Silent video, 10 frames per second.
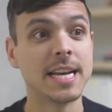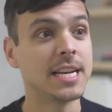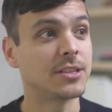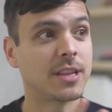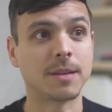
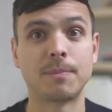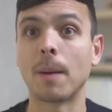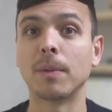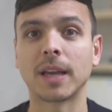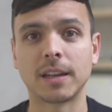so that the
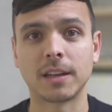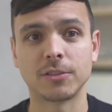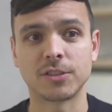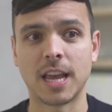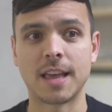public can
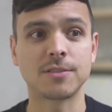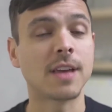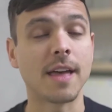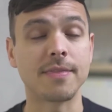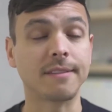understand,
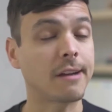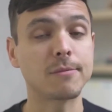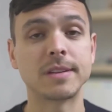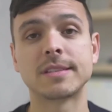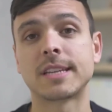that the
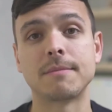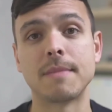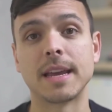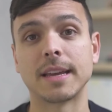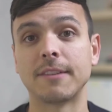governments can
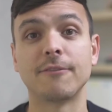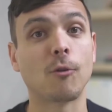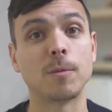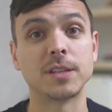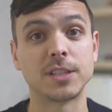make
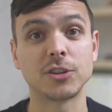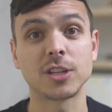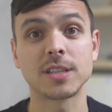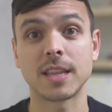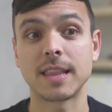informed
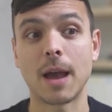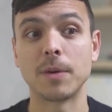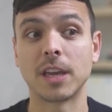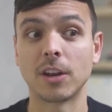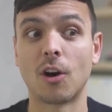decisions, and
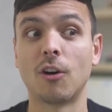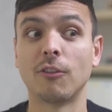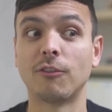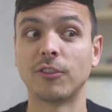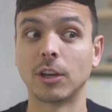that we can
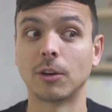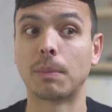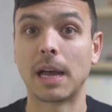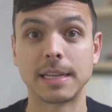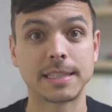all feel
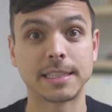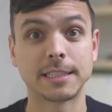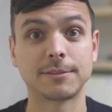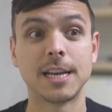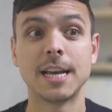
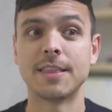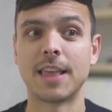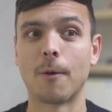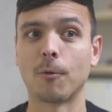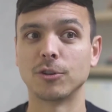positive
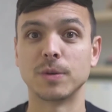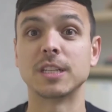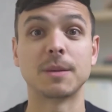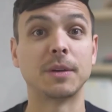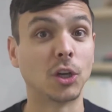that we're doing
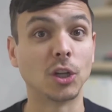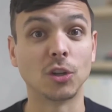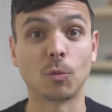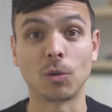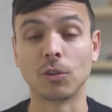something good
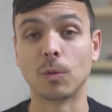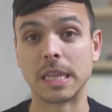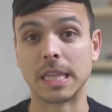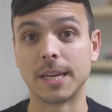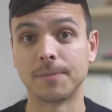in the world
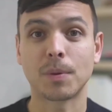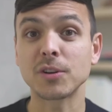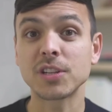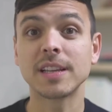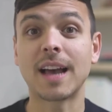with it.
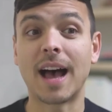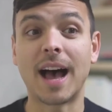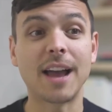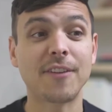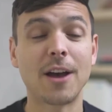Personally,
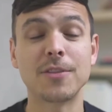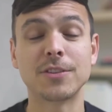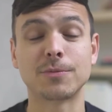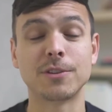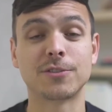I found
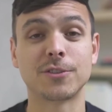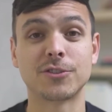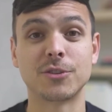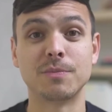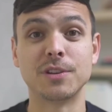this research
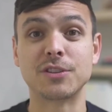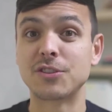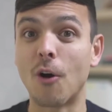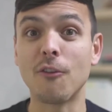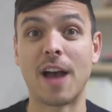to be
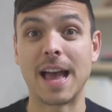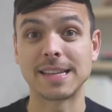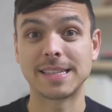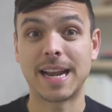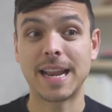so
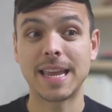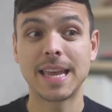fascinating,